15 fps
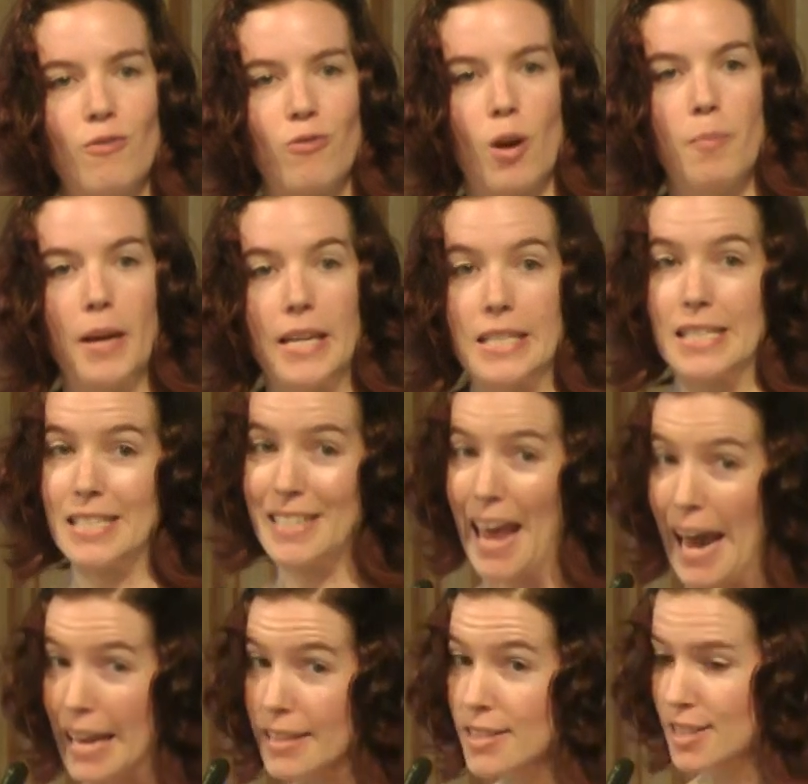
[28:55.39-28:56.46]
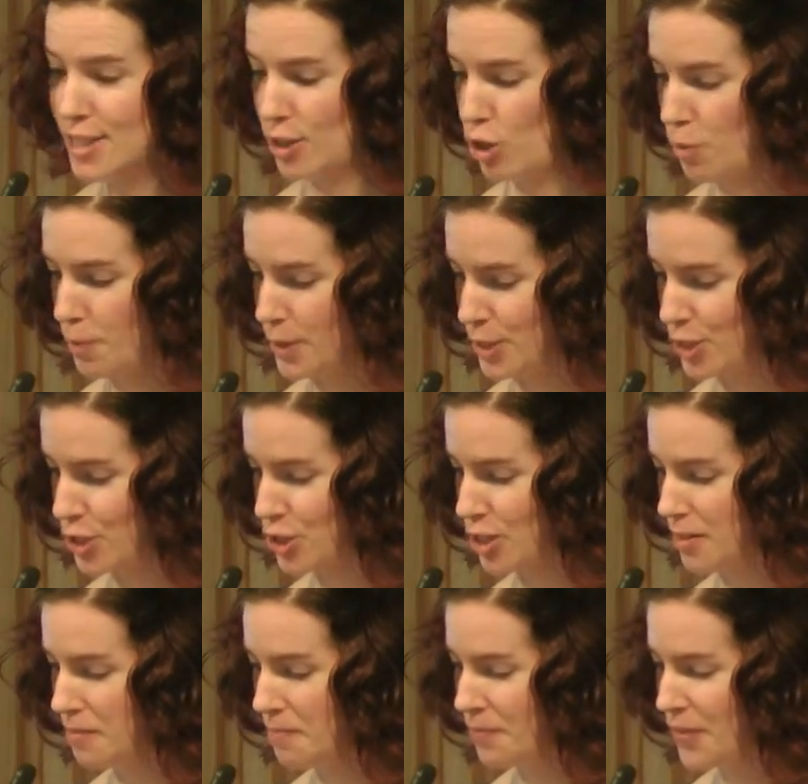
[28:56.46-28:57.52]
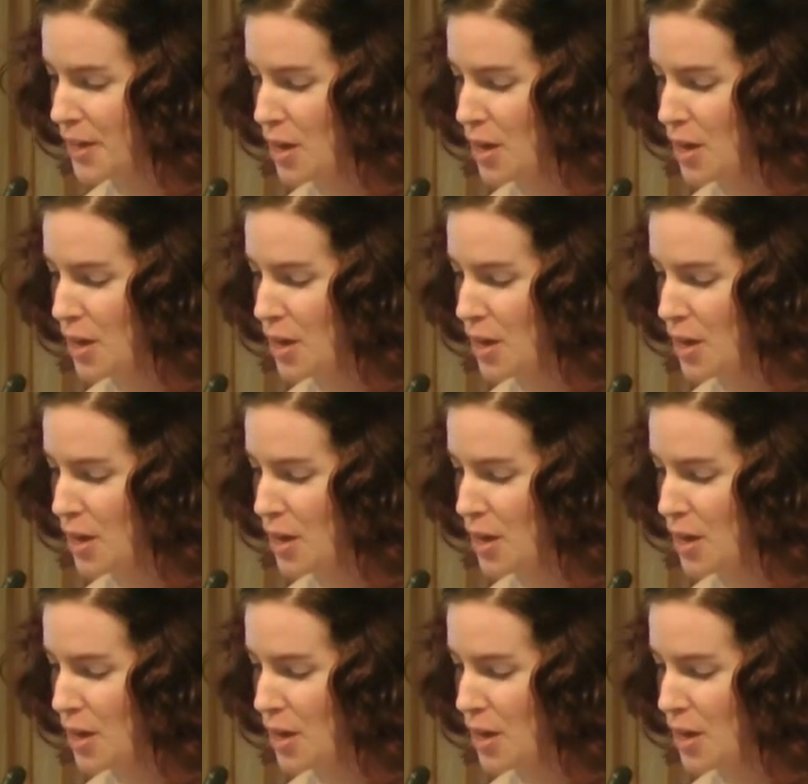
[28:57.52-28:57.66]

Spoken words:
from a standstill position